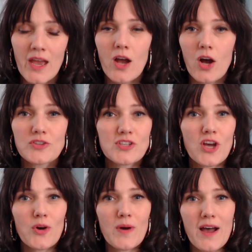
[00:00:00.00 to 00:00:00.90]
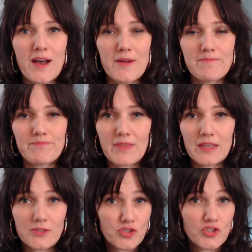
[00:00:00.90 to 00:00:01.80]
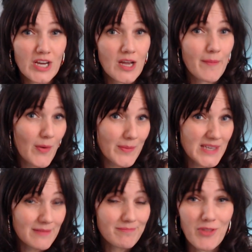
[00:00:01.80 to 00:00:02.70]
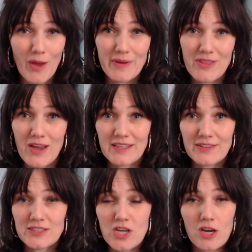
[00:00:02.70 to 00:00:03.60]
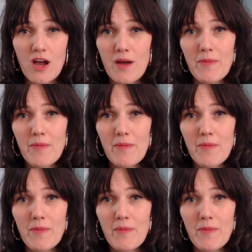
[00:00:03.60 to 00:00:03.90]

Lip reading: Also, you should check out my website, thoughtbythoughtealing.com.